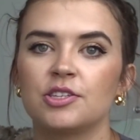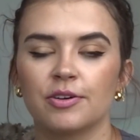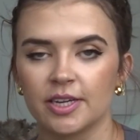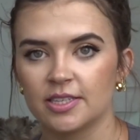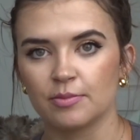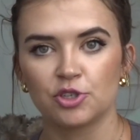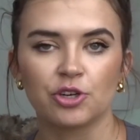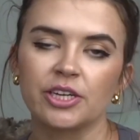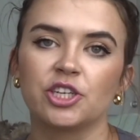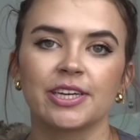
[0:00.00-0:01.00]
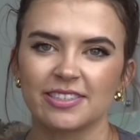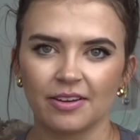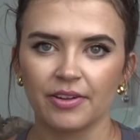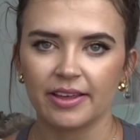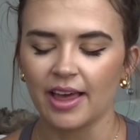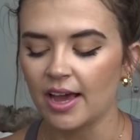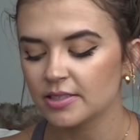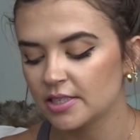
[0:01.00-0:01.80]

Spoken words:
doing some stretching, stuff like that.